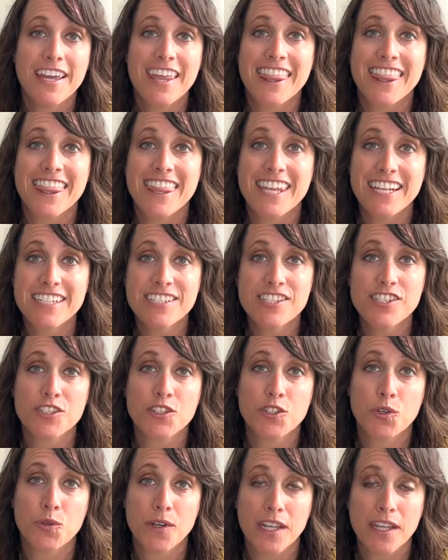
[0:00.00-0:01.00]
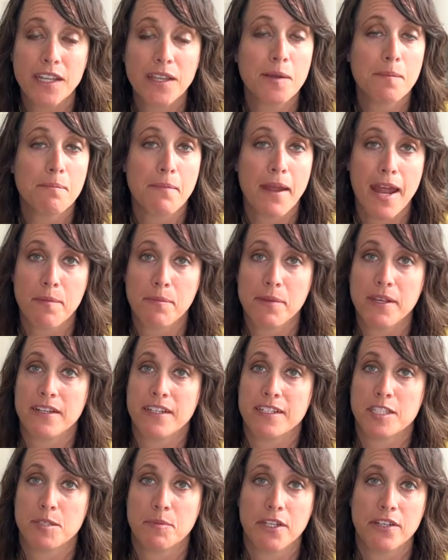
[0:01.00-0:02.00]
This curriculum mapping
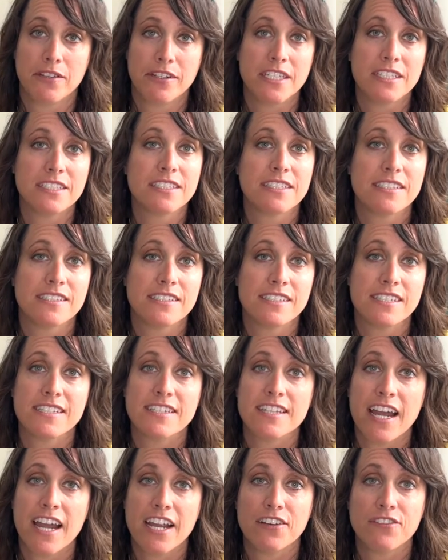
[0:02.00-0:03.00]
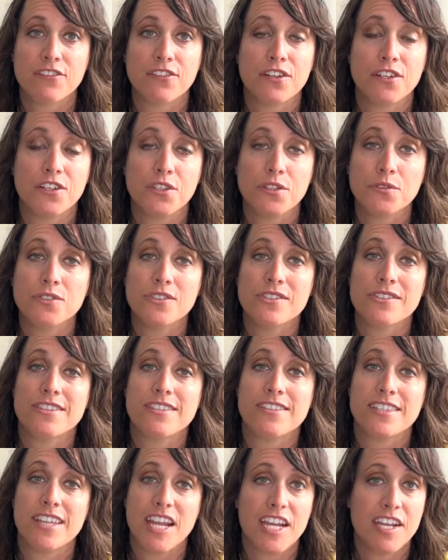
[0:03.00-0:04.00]
experience is designed for you to
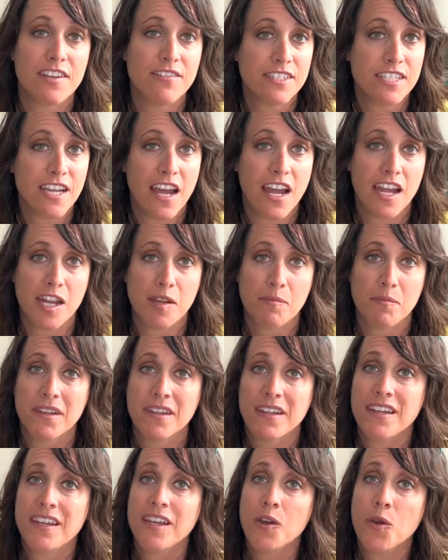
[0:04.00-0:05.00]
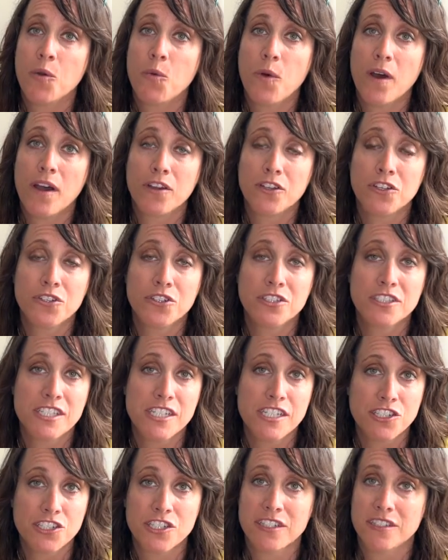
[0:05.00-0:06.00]
save time while you're
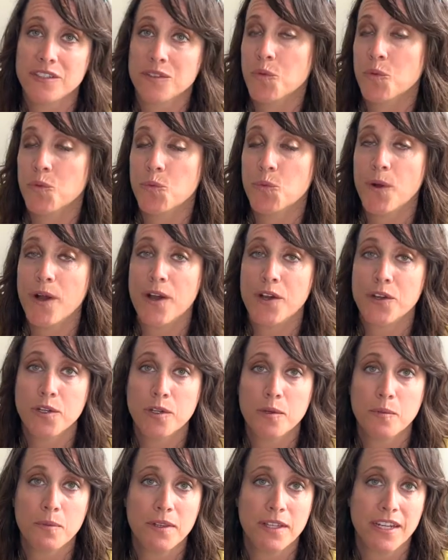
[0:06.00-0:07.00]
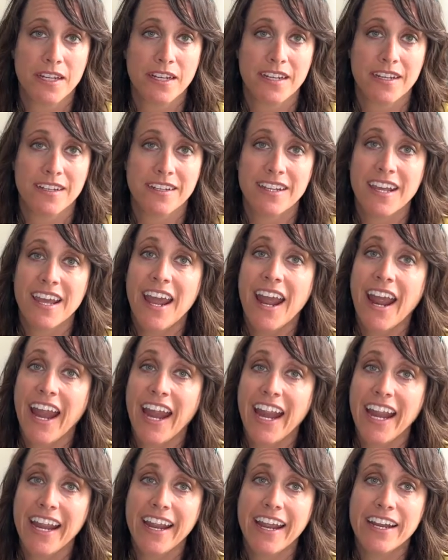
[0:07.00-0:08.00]
teaching, while you're planning,
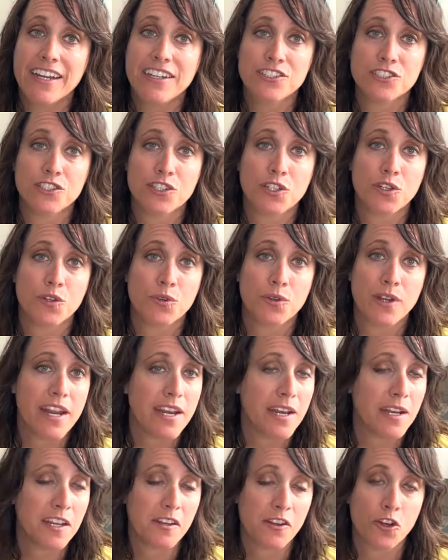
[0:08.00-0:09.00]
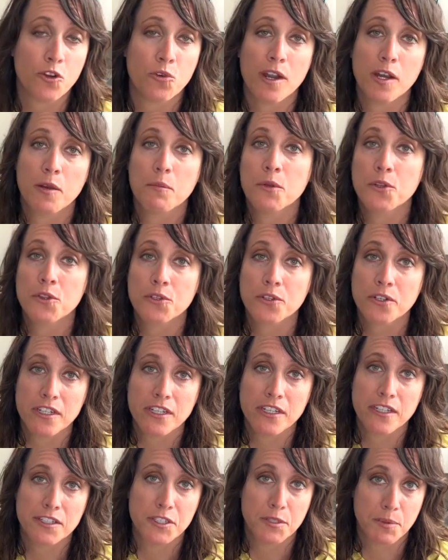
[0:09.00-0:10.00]
and to create an incredible learning
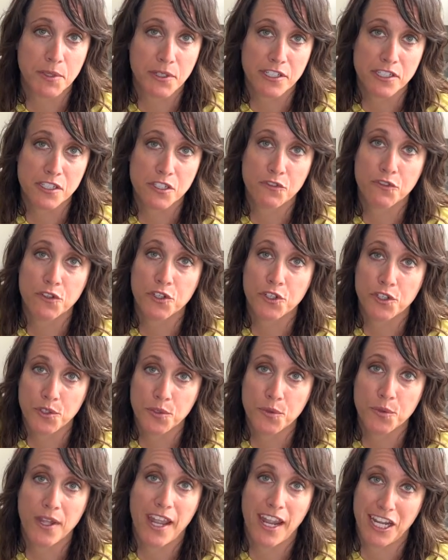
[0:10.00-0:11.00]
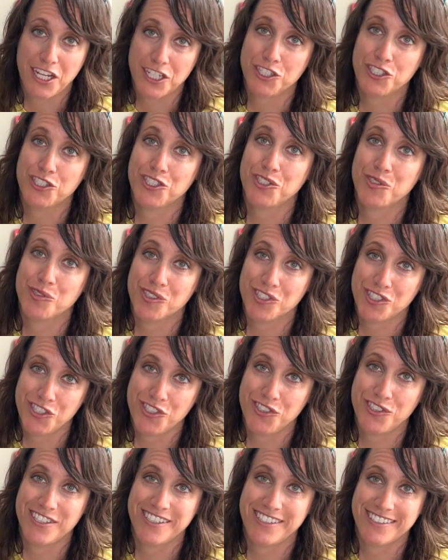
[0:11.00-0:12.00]
experience for you and your
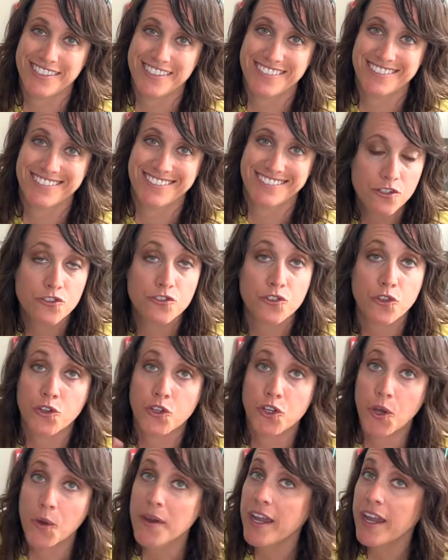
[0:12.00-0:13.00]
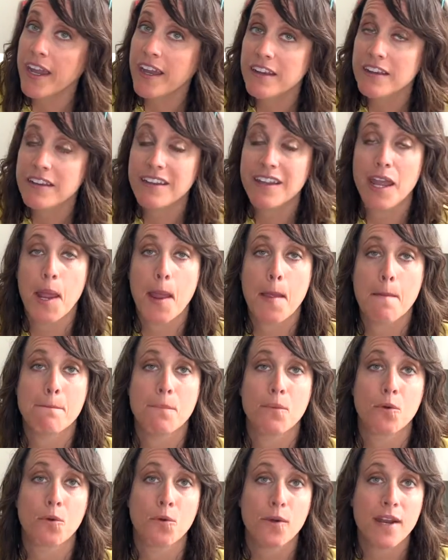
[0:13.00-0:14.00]
students. So go ahead,
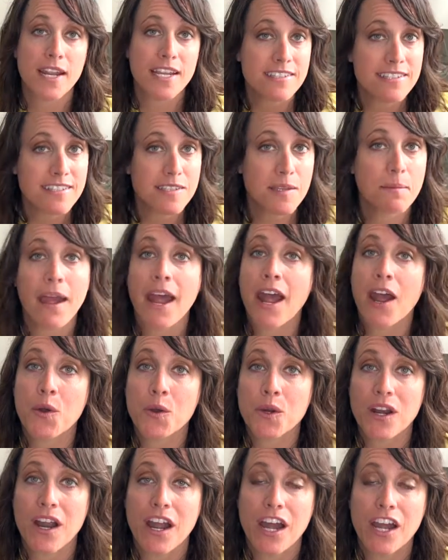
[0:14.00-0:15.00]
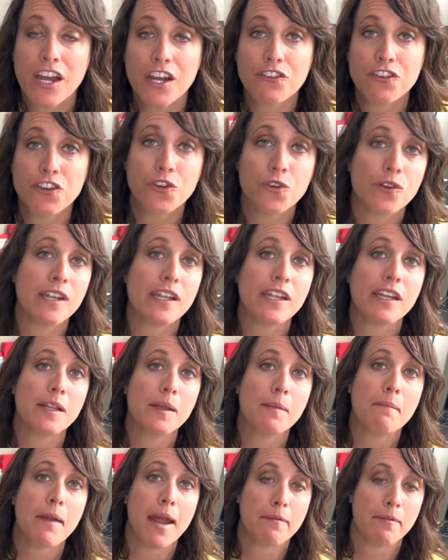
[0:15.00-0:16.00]
embrace the power of
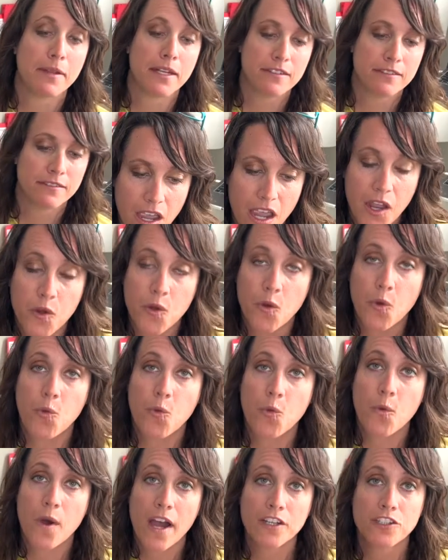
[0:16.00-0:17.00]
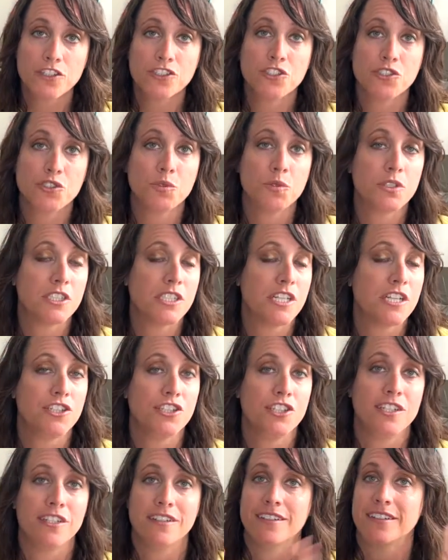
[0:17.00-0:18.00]
curriculum mapping, and watch your
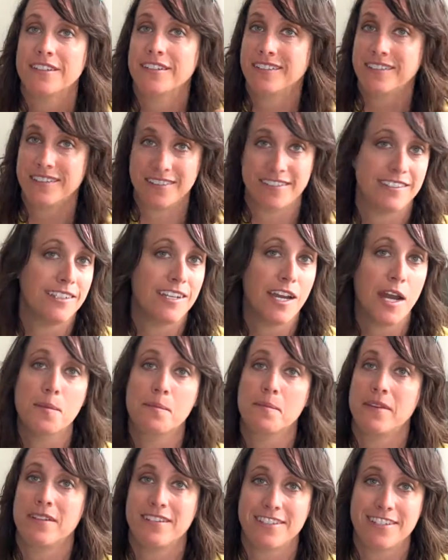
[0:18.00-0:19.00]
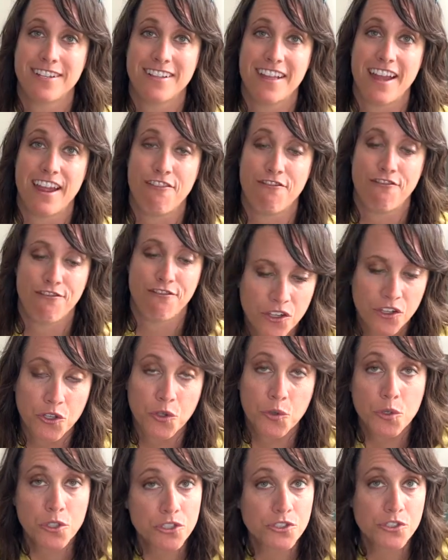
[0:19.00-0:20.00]
teaching come to life.
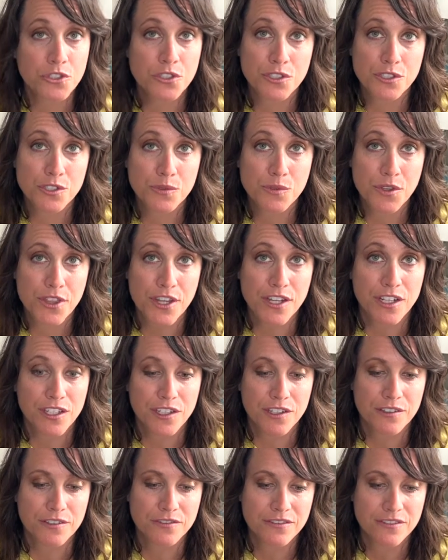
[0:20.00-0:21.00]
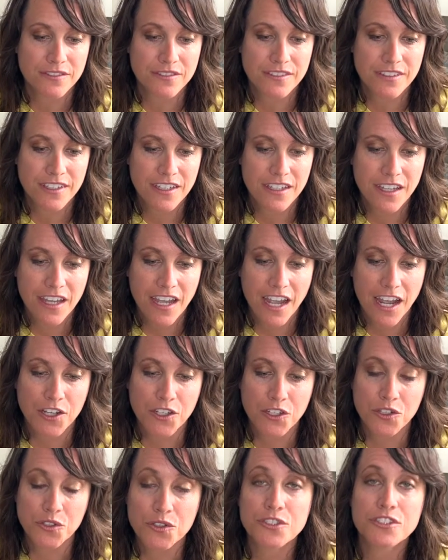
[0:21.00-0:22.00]
Your students will thank you,
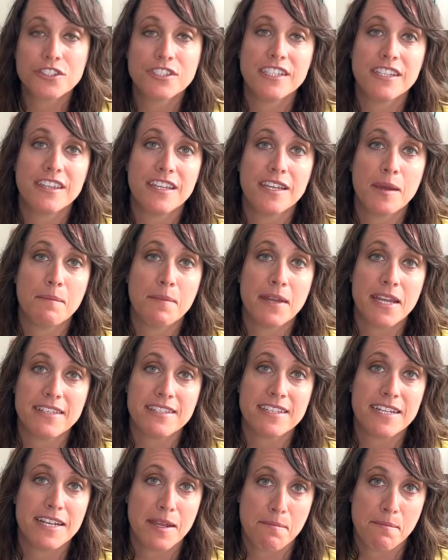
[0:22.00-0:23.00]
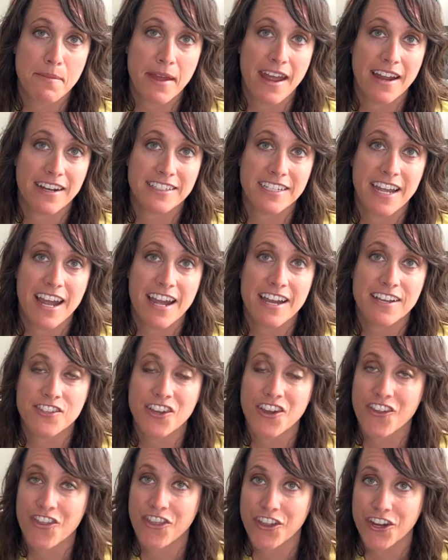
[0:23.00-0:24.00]
and you'll see the amazing impact it has
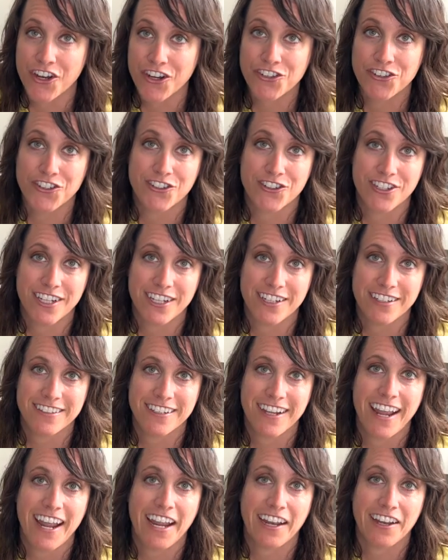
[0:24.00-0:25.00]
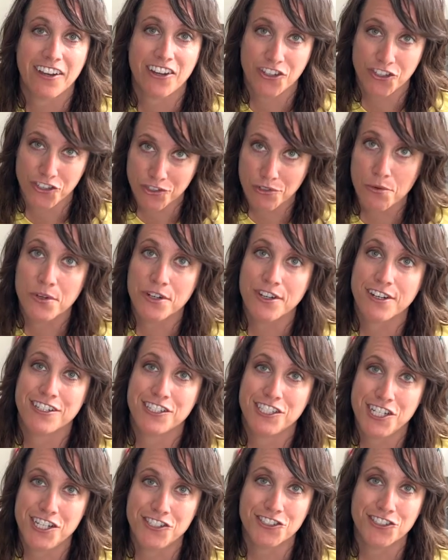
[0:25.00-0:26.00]
on their learning and on your
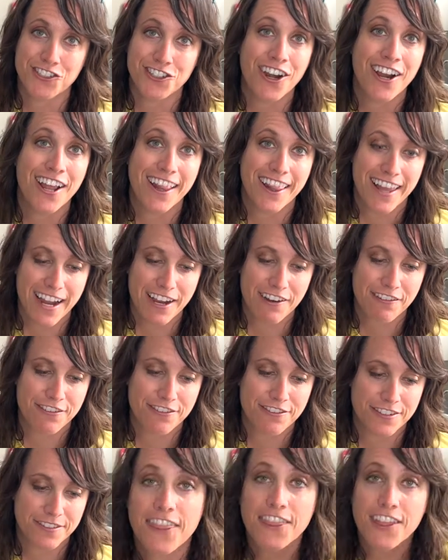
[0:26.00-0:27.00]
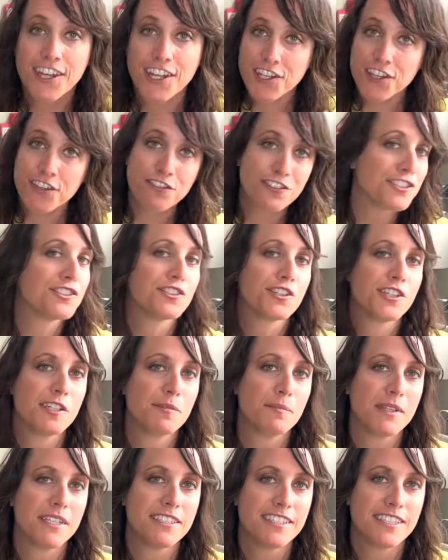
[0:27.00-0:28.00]
teacher life. Thank you for joining
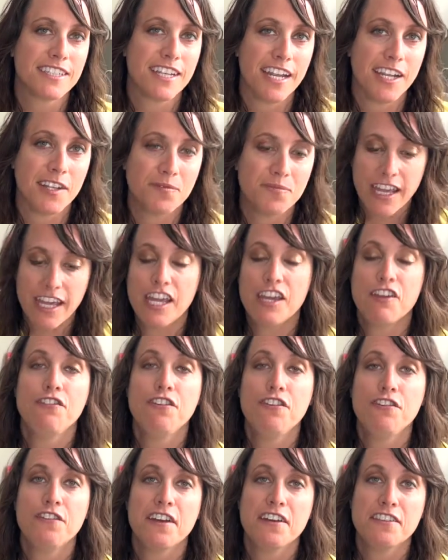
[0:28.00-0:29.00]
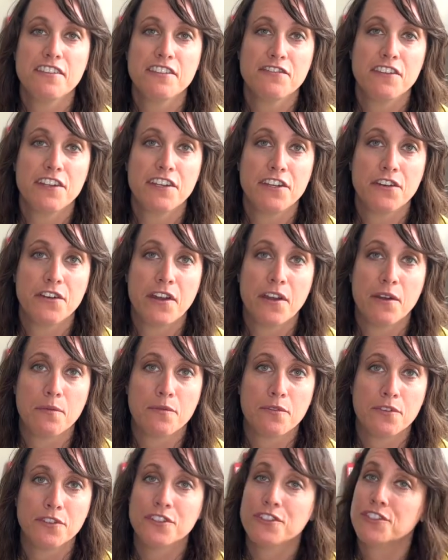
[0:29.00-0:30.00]
me today. If you found this video
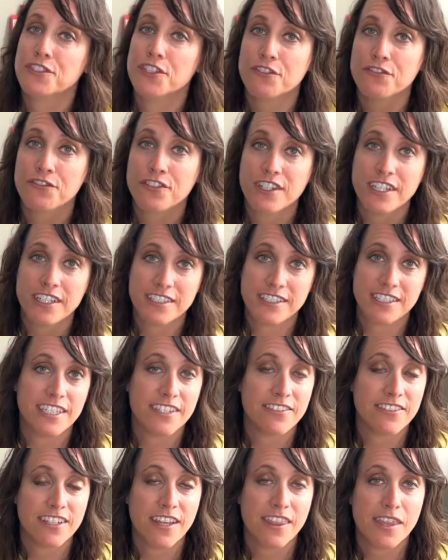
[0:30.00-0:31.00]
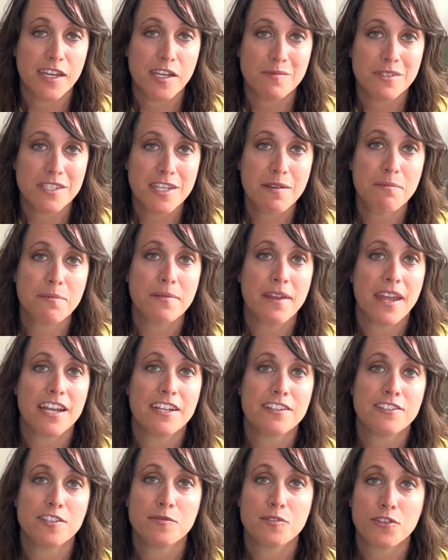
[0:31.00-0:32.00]
helpful, don't forget to give it a thumbs up
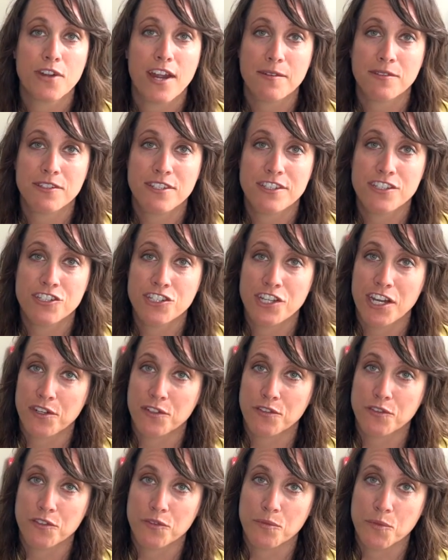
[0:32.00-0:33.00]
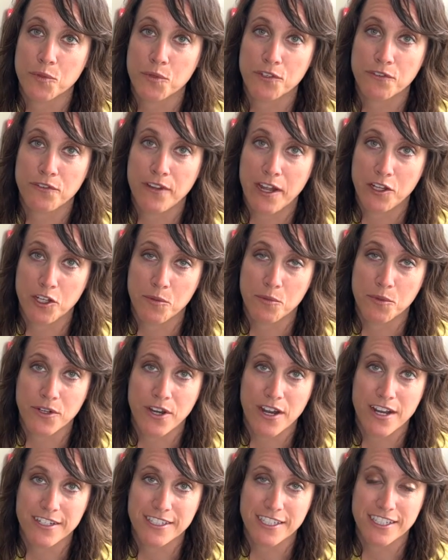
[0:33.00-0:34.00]
and subscribe to this channel for more valuable
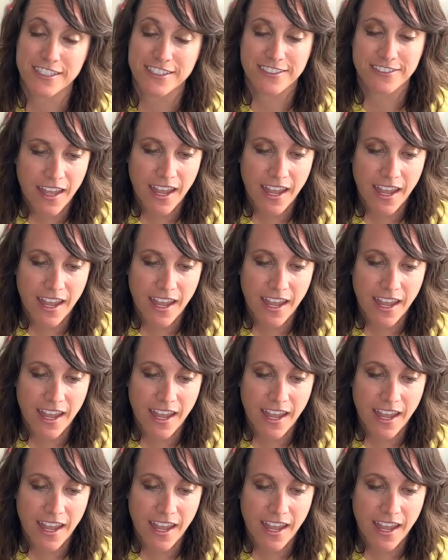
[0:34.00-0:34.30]
content.